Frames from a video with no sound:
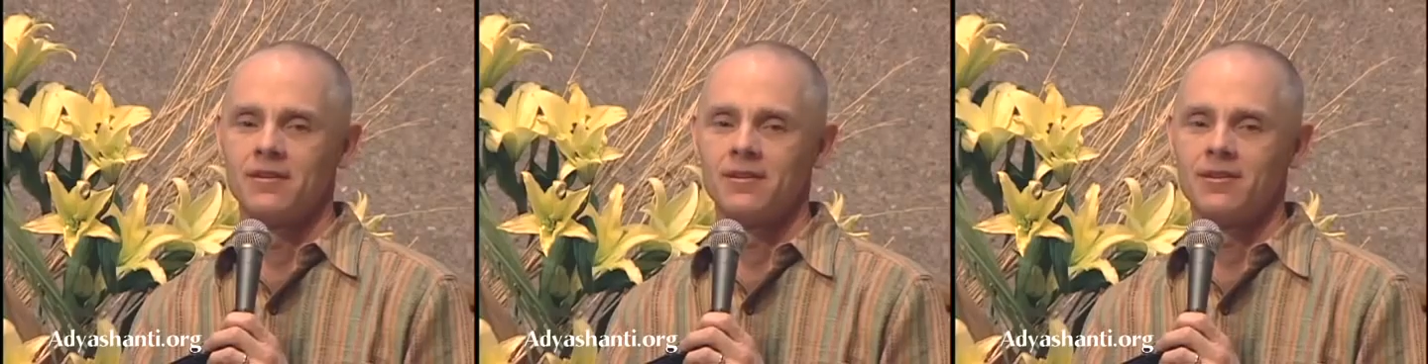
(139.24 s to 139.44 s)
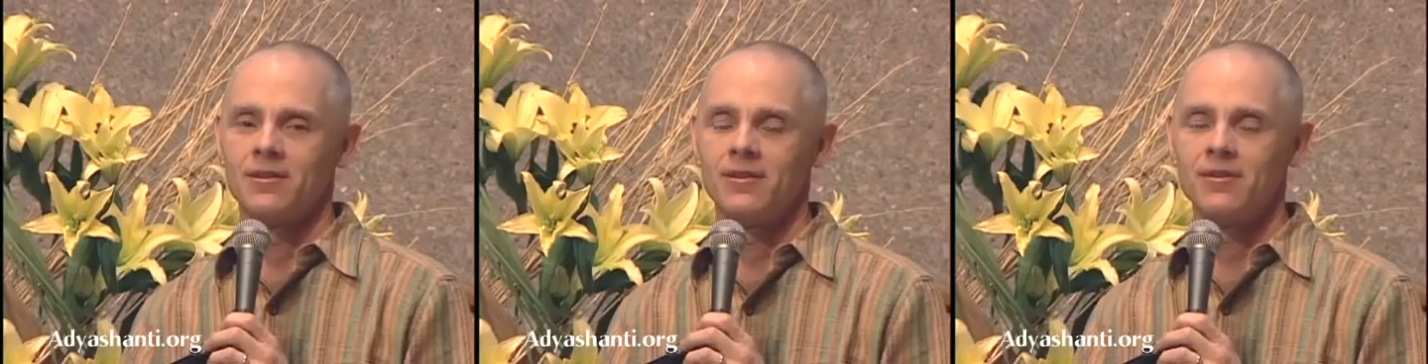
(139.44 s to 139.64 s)

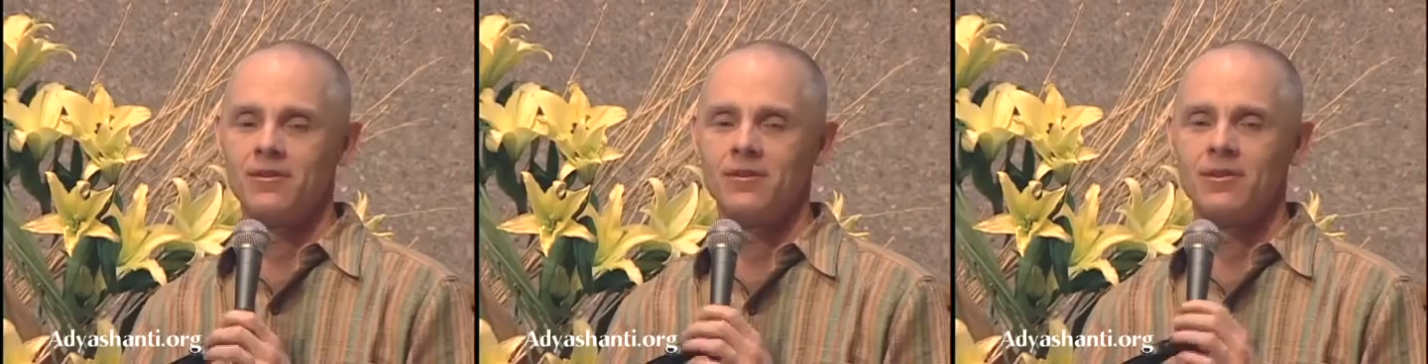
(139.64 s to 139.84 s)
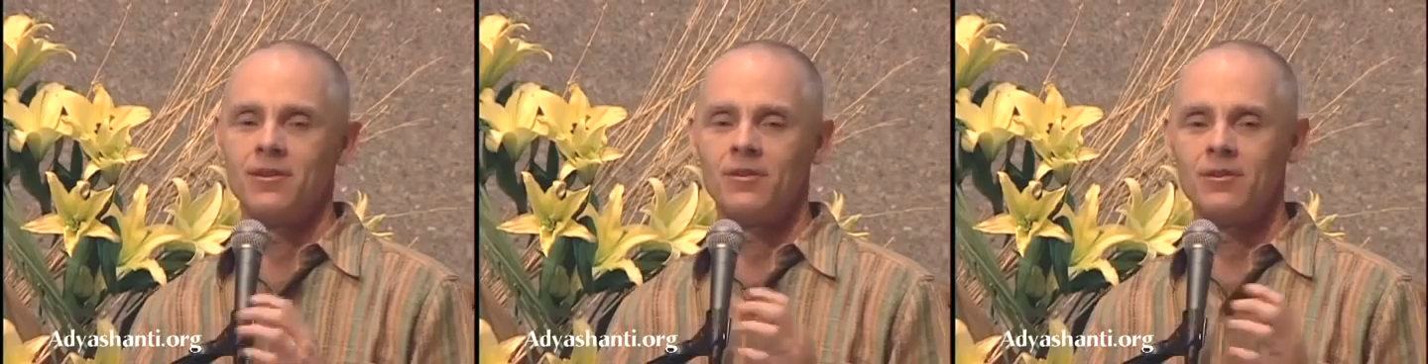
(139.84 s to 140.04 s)

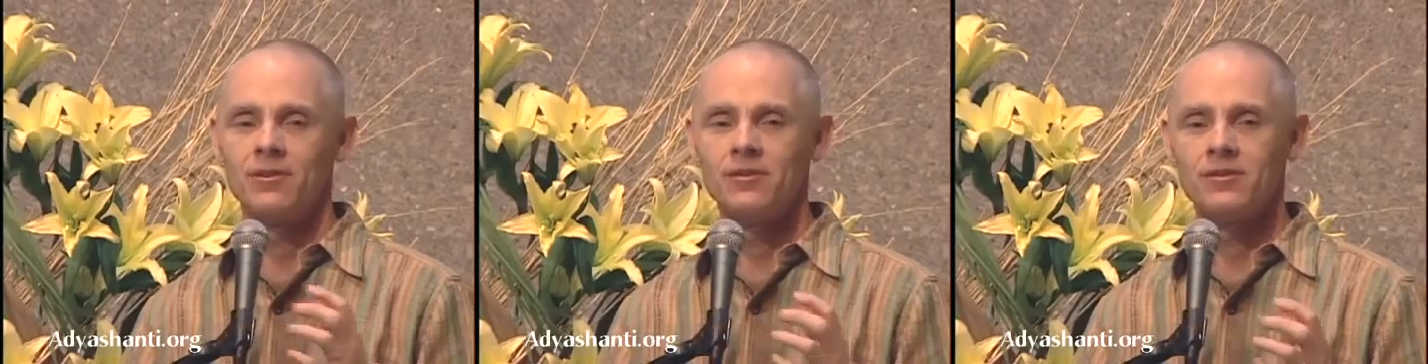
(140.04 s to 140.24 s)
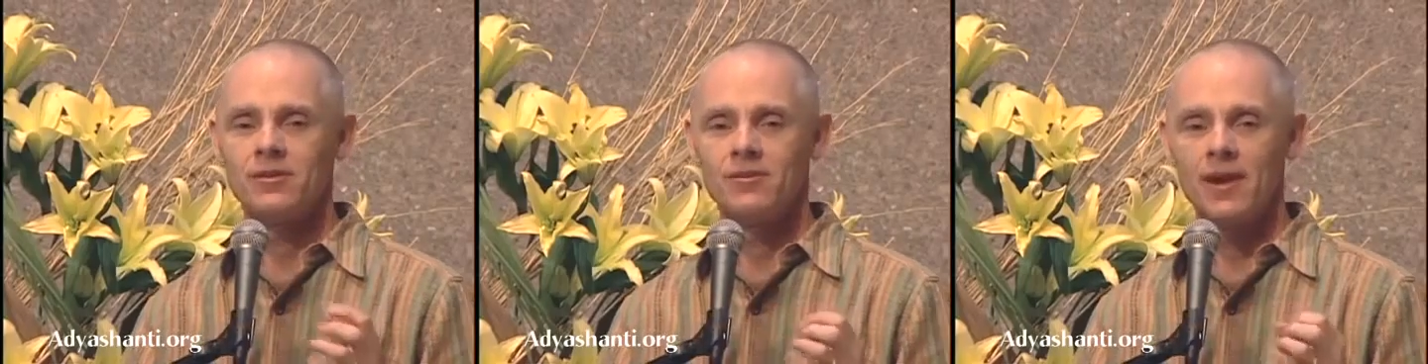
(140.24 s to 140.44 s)
So, in
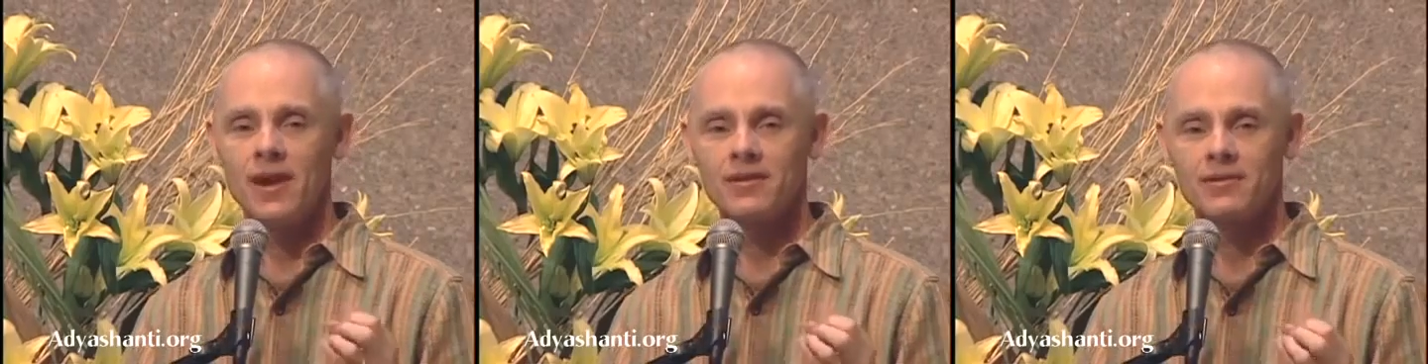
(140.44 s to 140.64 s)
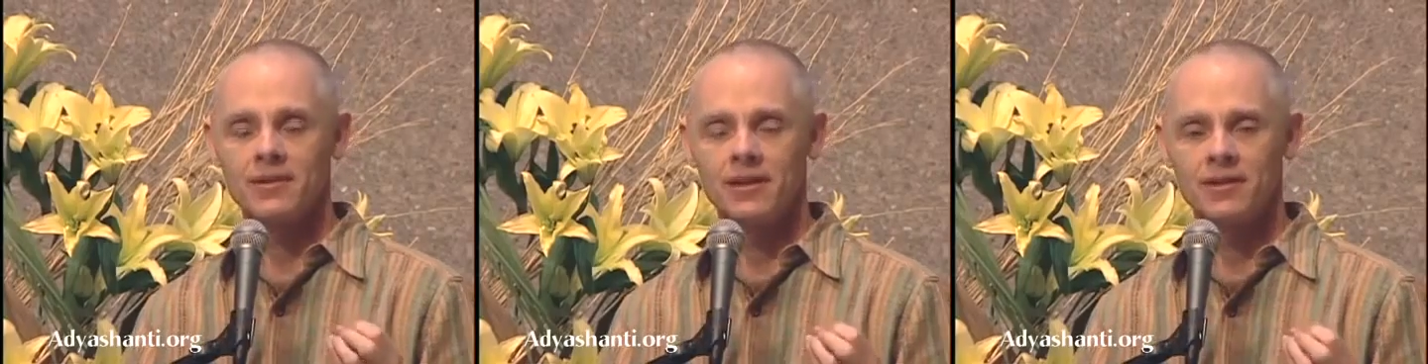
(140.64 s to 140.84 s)
order to
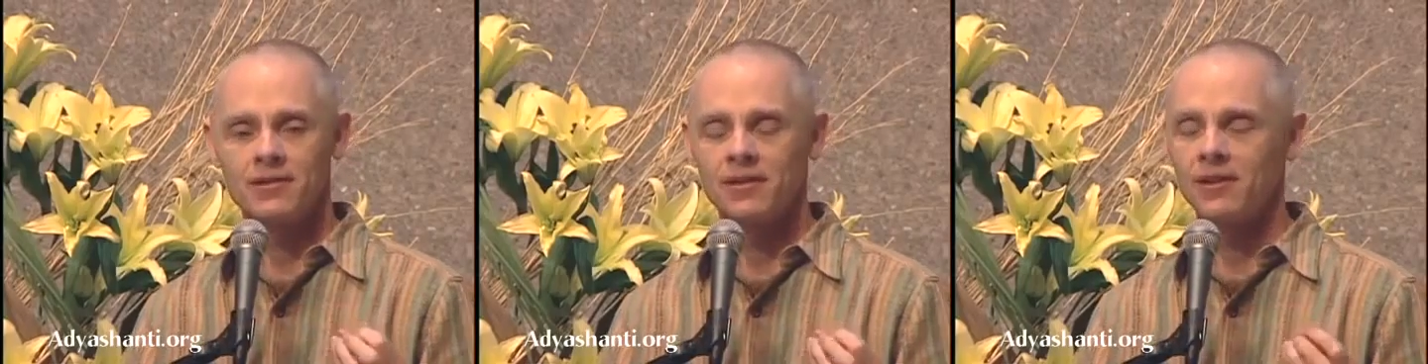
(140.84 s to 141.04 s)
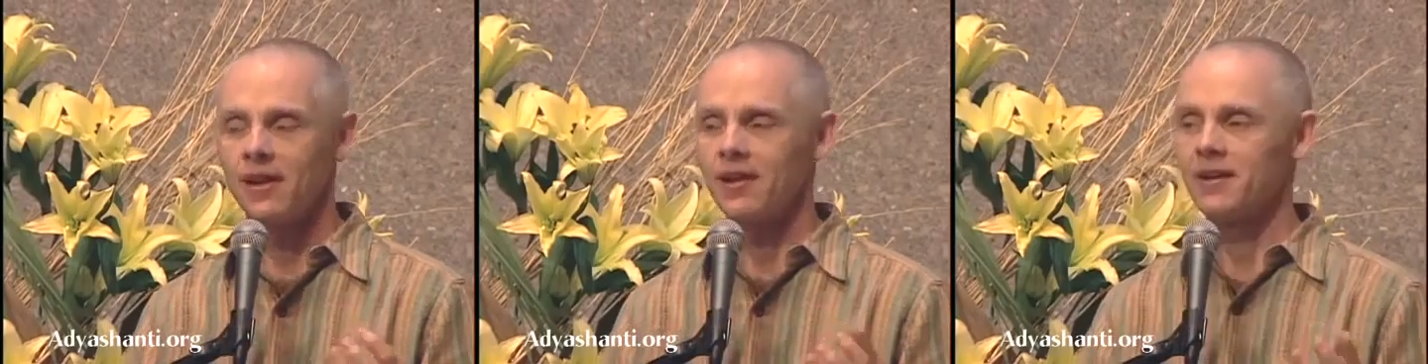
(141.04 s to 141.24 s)
rest,
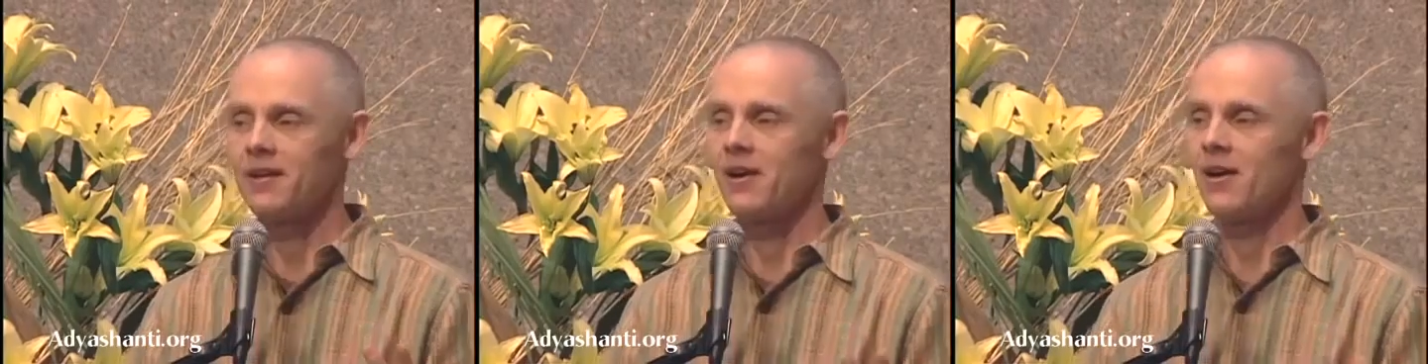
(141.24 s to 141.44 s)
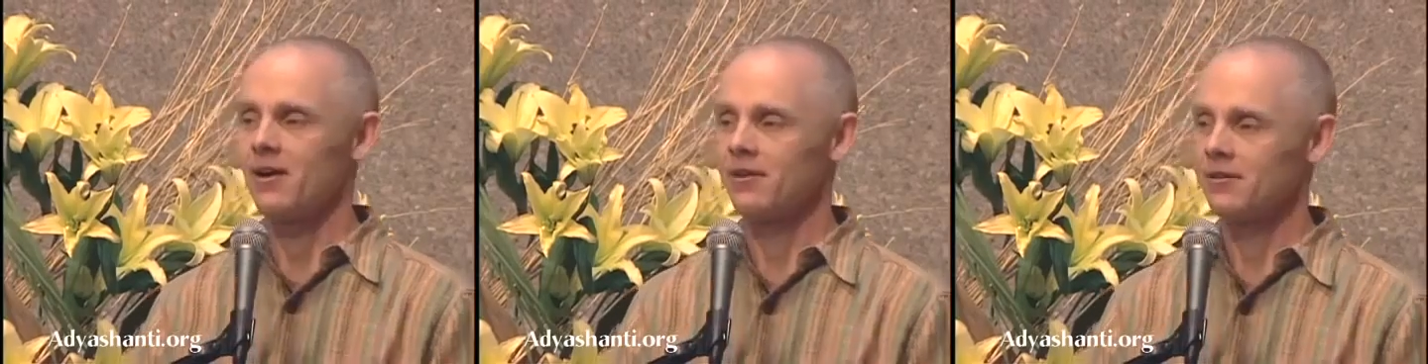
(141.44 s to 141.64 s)
it's a
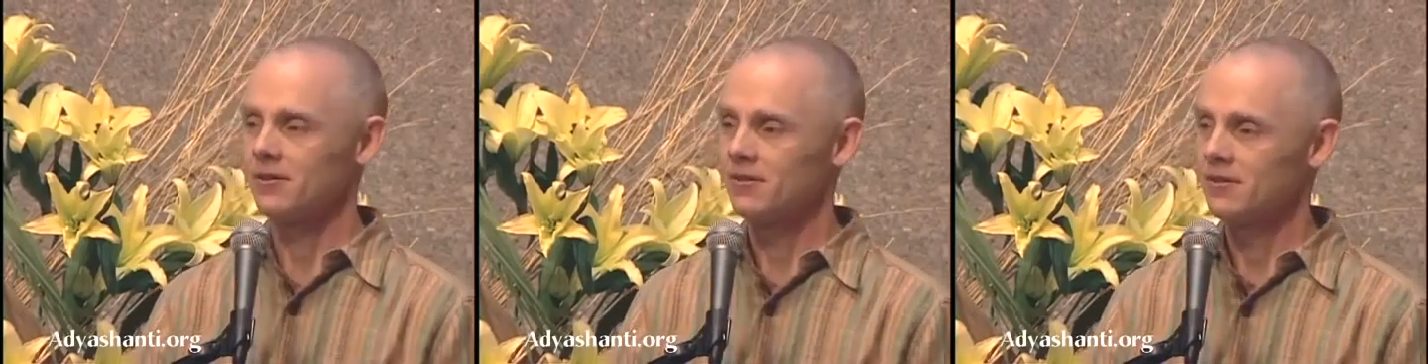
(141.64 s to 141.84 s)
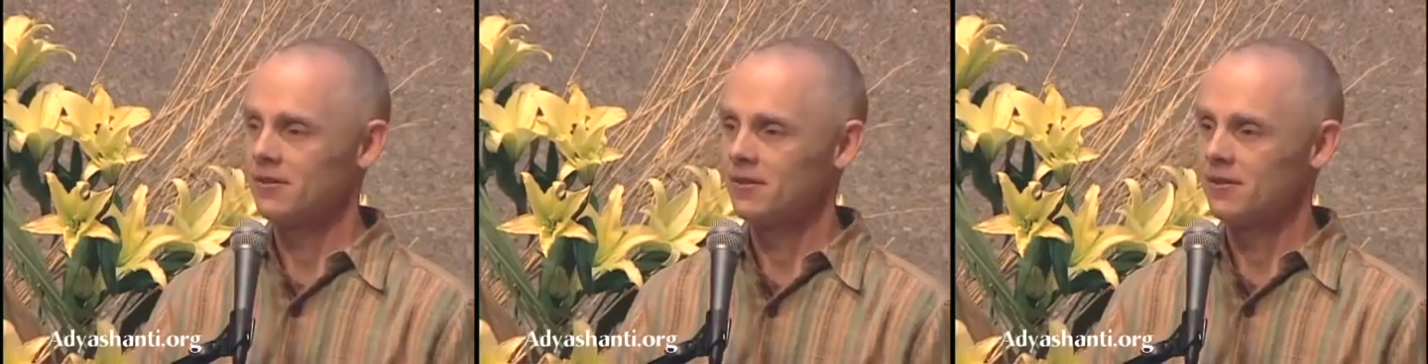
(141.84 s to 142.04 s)
letting go.